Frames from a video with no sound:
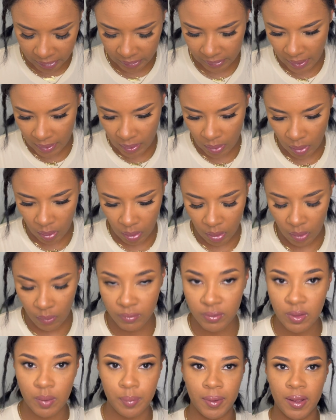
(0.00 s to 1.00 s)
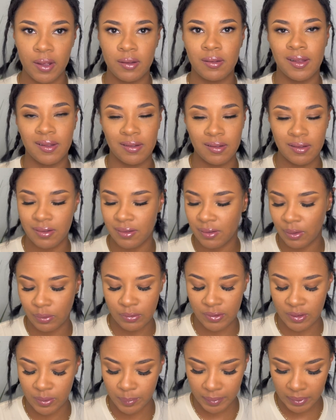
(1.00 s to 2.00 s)
kind of all over the place because it's so
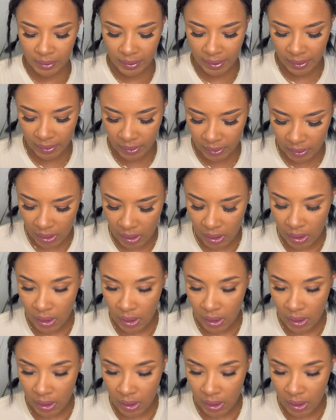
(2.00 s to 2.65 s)
super late.